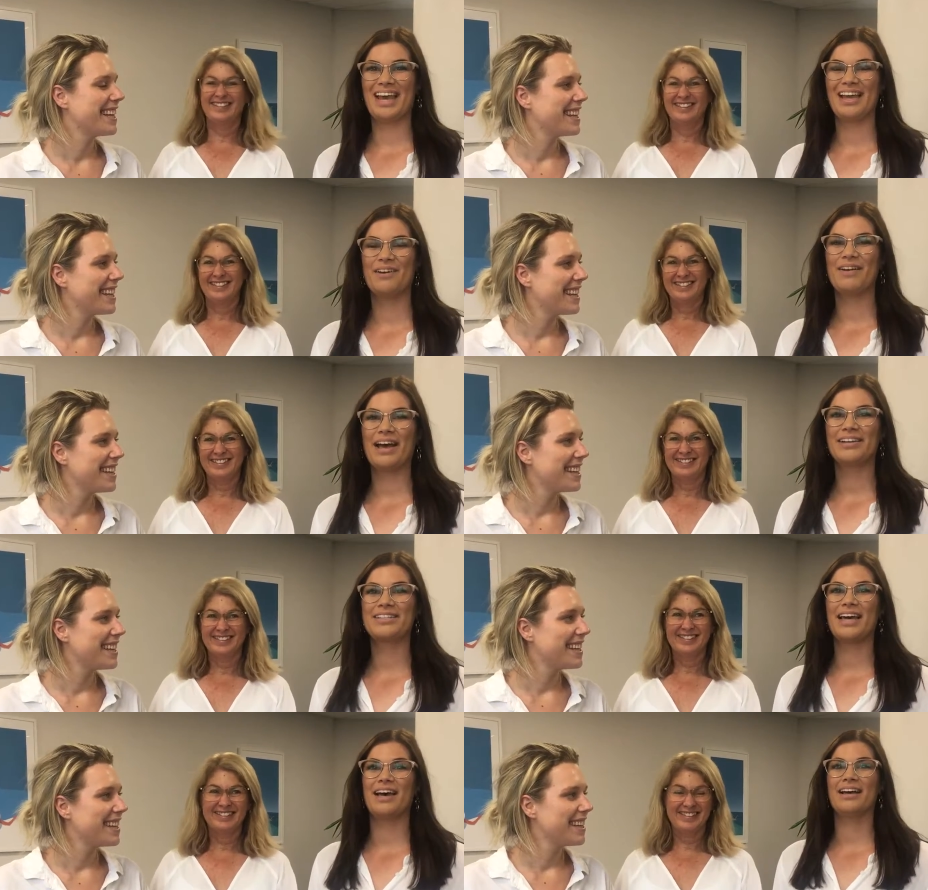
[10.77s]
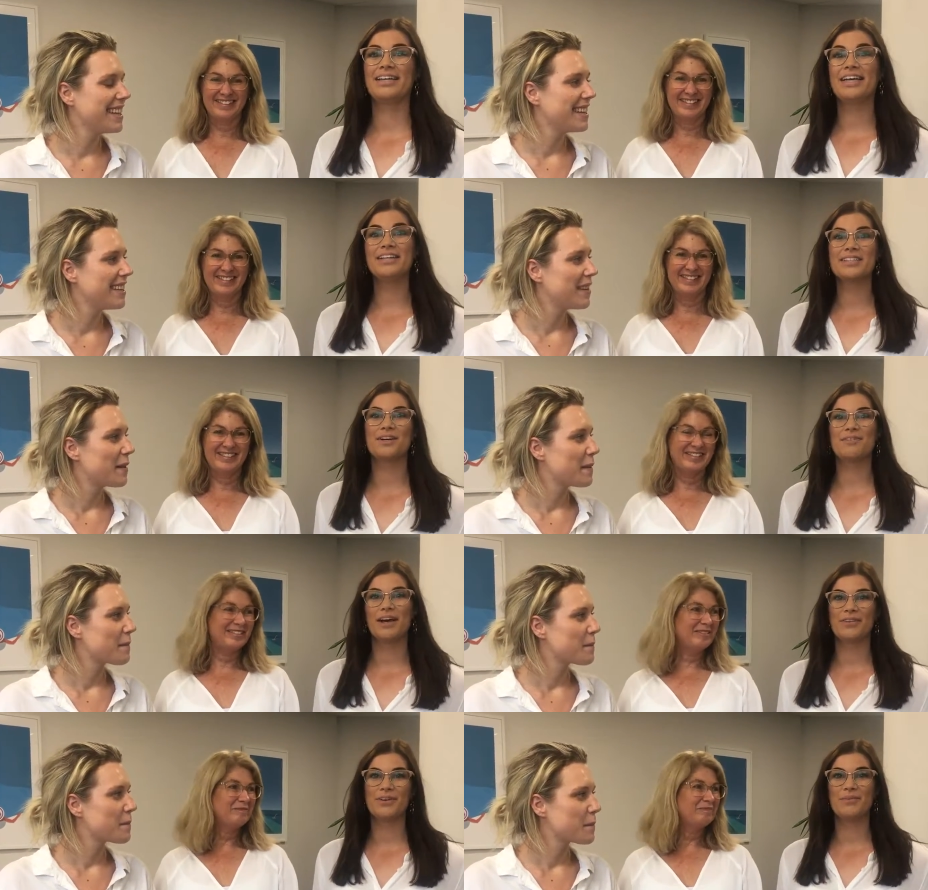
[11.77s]
Speaker 1: today around uh, getting
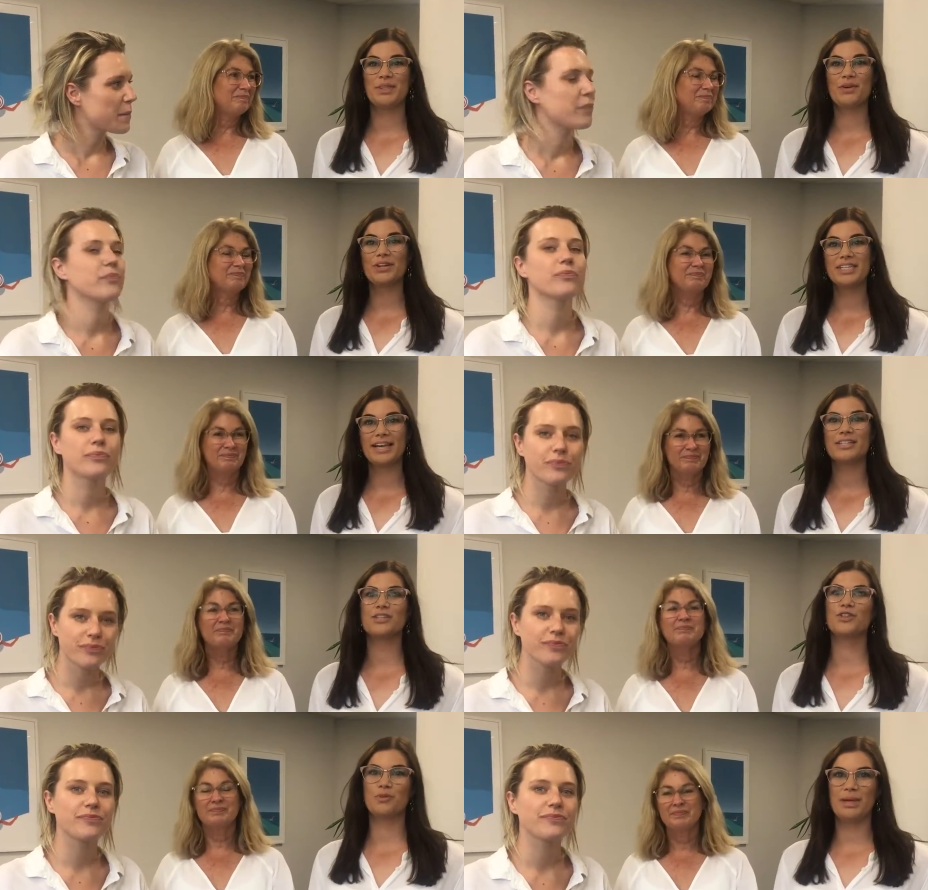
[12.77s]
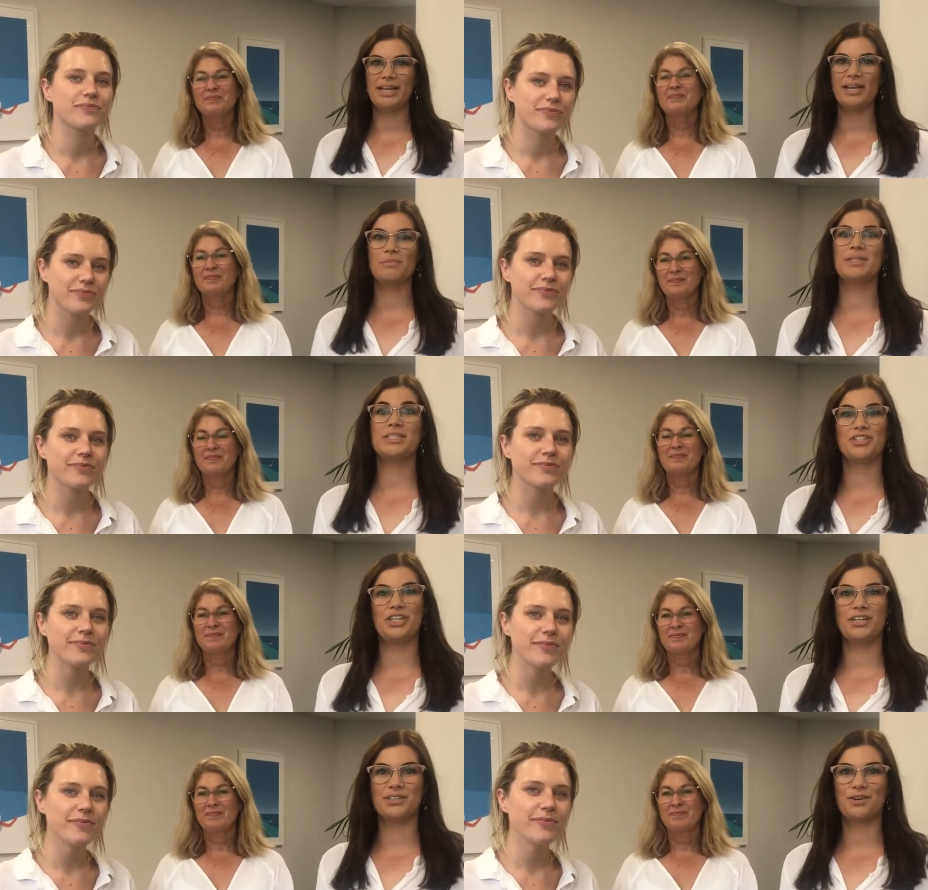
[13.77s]
yourself out there with content, social media,
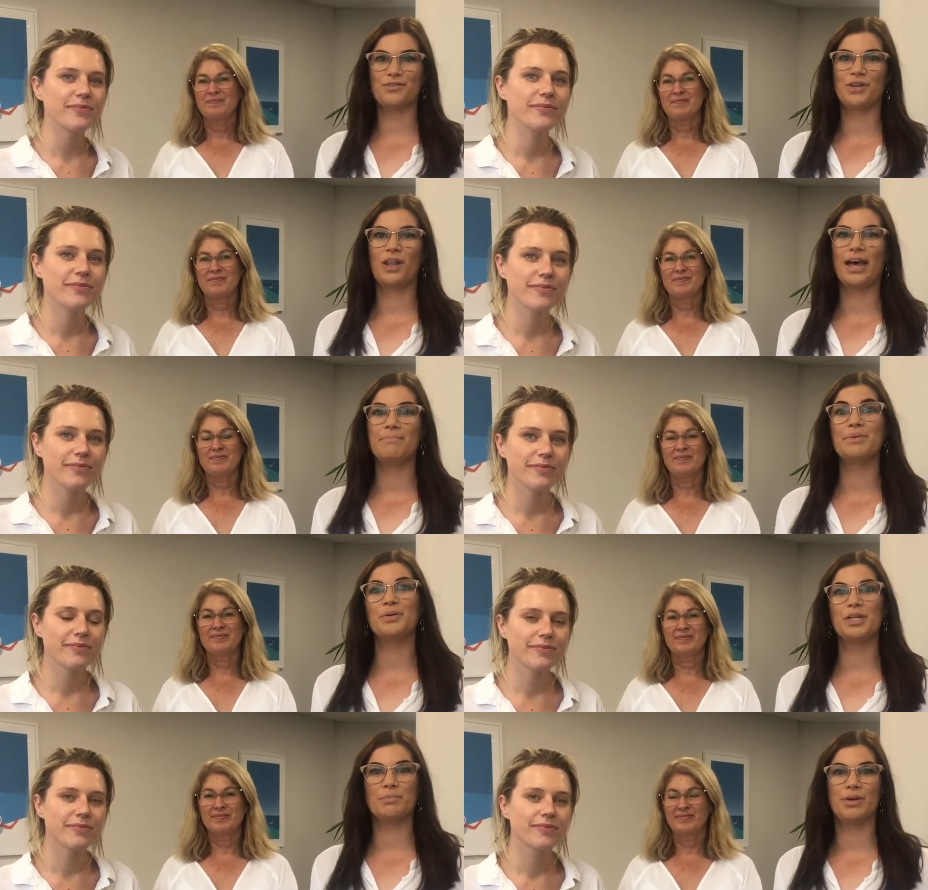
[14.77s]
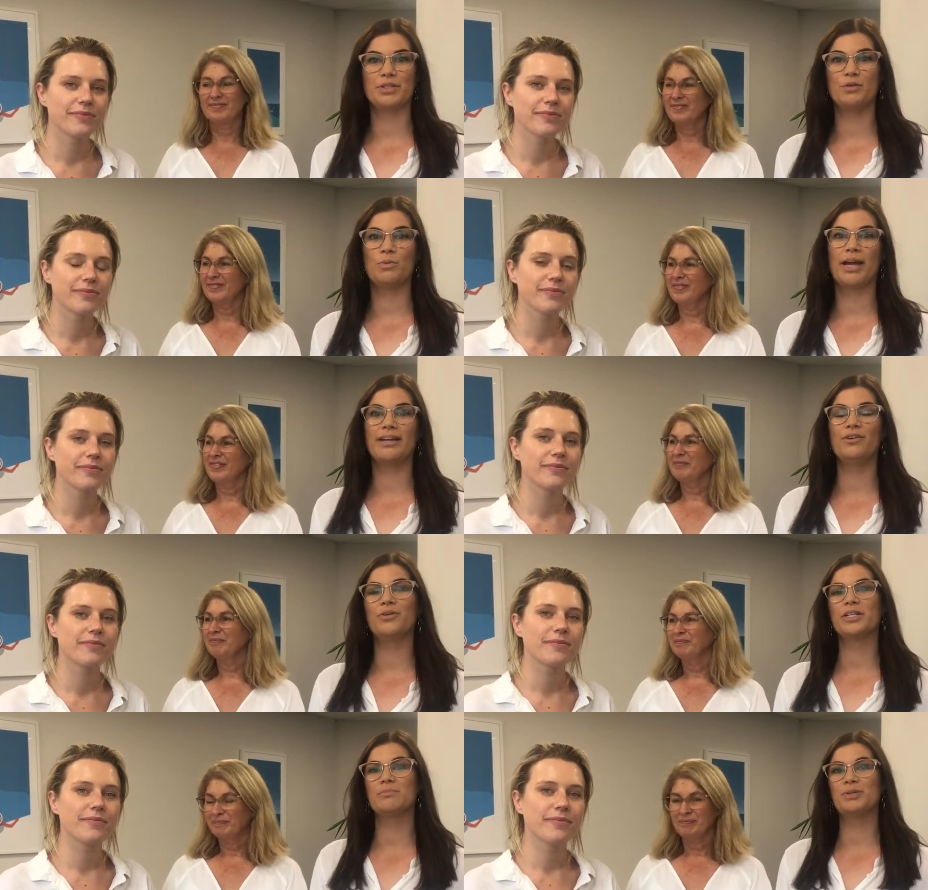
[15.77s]
positioning yourself online, building your personal brand
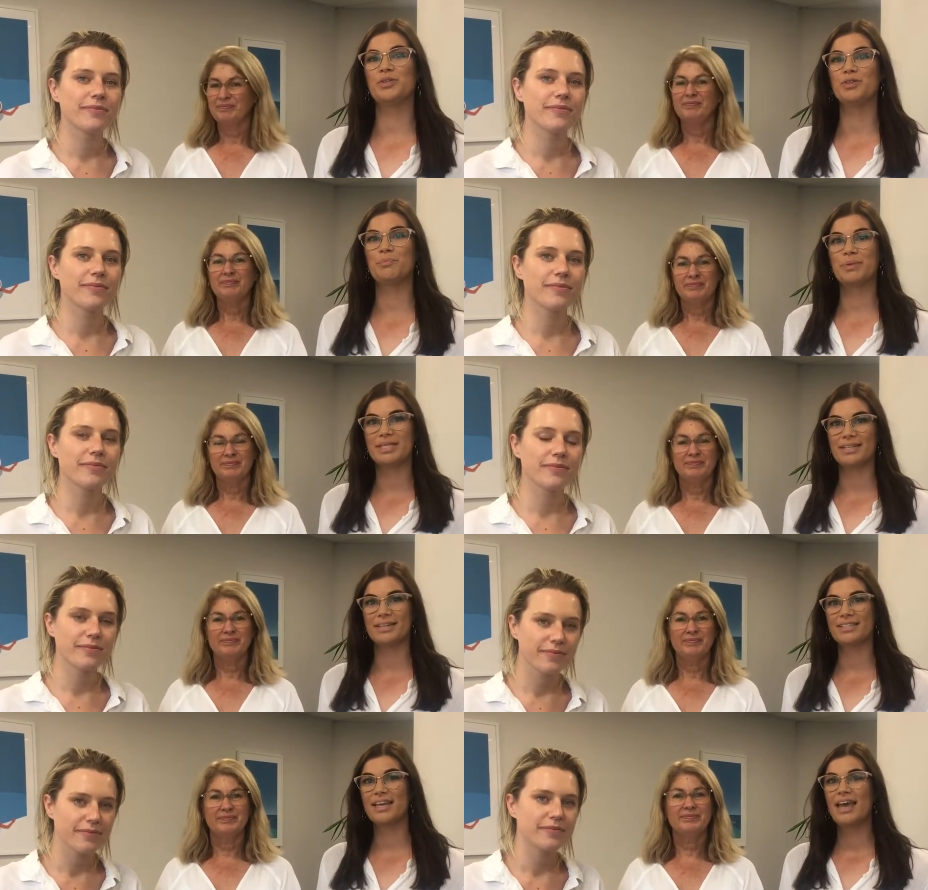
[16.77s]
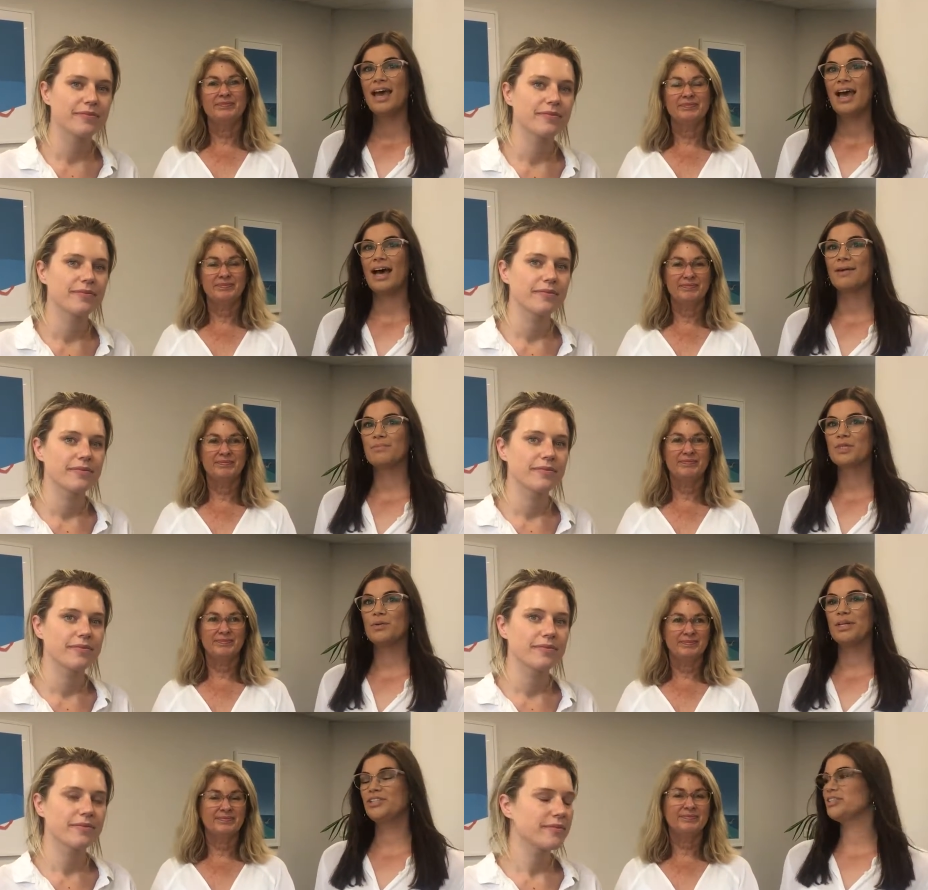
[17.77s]
in order to build your business. Um,
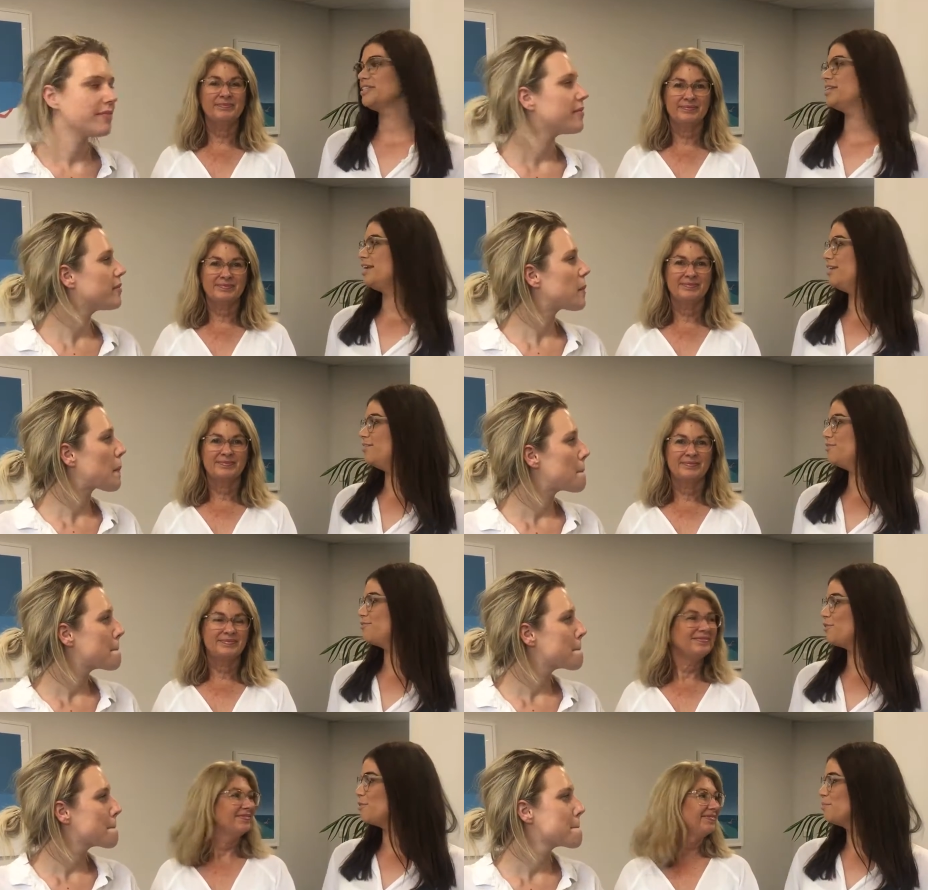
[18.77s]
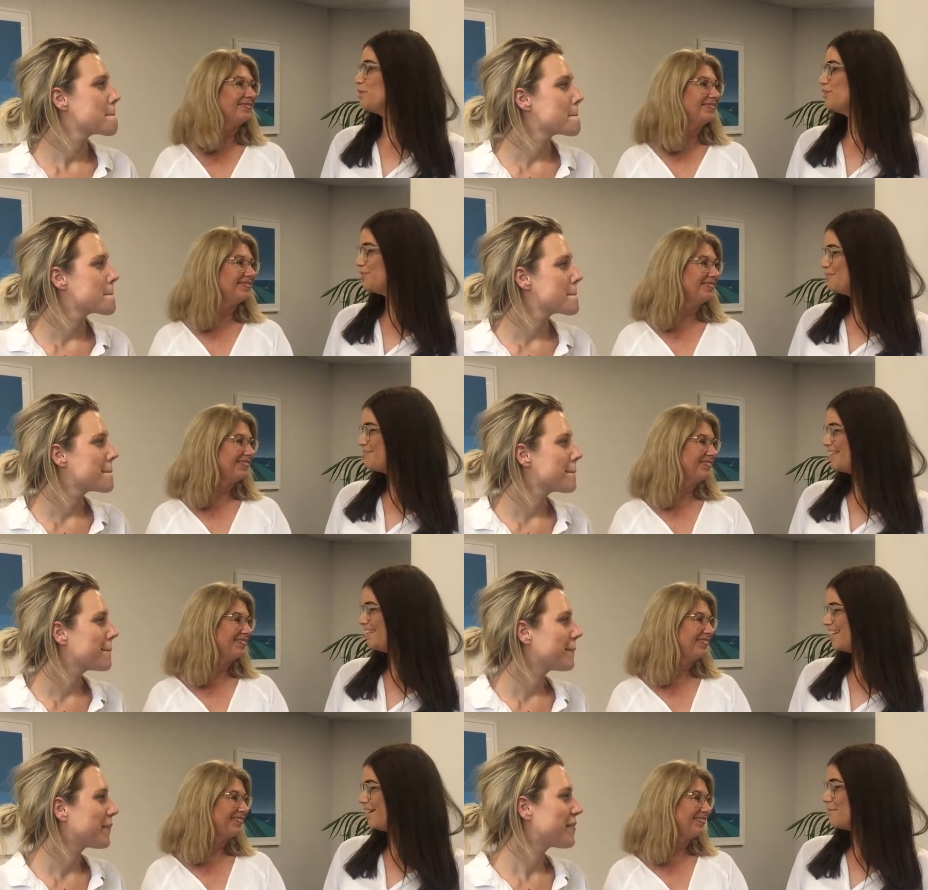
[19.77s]
so we're interested to hear from you,
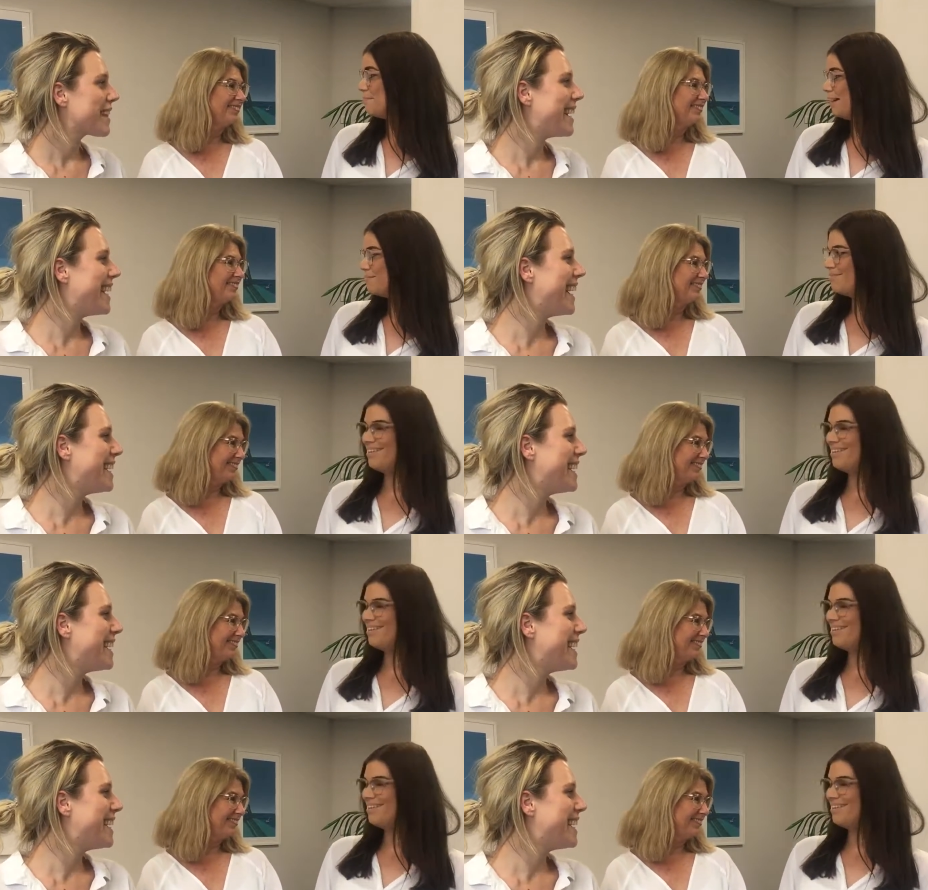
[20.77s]
Belinda, mum.